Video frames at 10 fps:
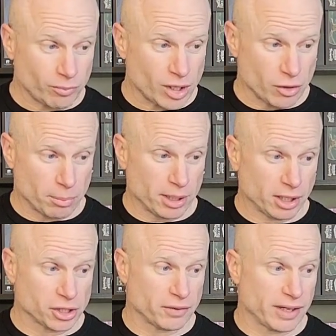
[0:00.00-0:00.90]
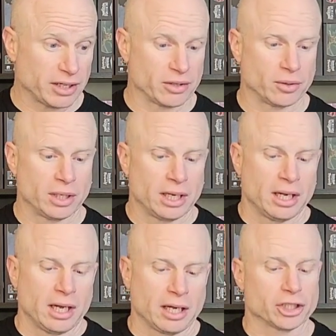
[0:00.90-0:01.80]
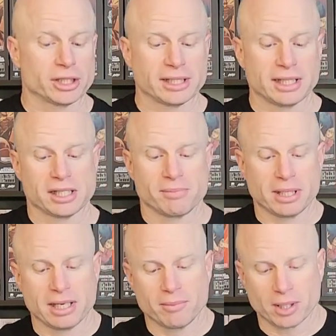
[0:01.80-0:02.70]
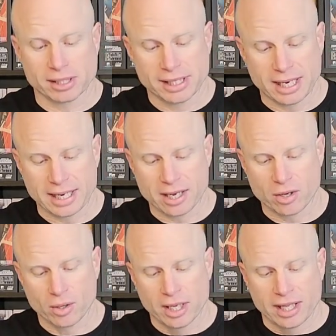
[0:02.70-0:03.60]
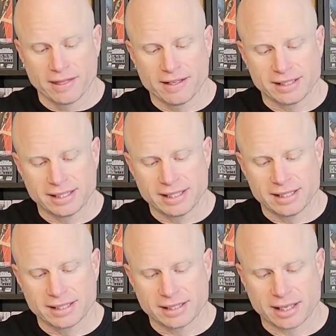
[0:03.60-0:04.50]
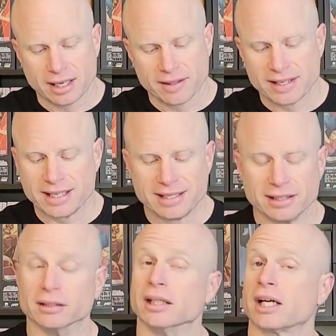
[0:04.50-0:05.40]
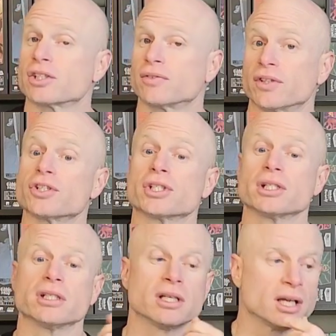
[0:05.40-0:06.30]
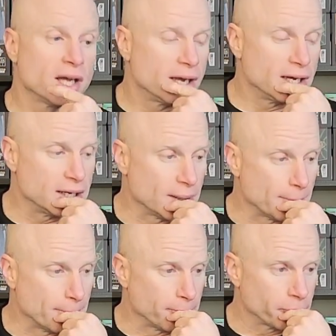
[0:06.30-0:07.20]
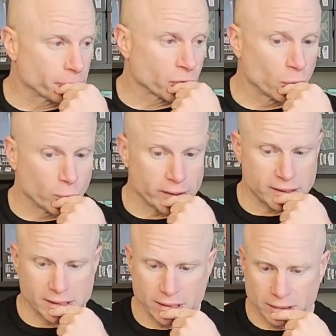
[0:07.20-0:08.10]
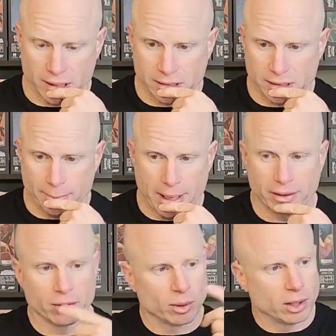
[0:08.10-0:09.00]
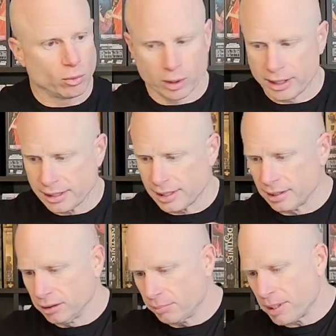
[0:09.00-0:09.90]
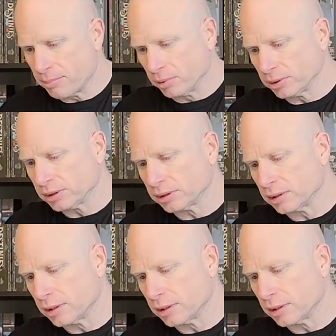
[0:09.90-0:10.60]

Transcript: The production value. I should have said this in the beginning, but I'll say it now. This is the deluxe version. What is deluxe about it? Well, one, it's the little peoples.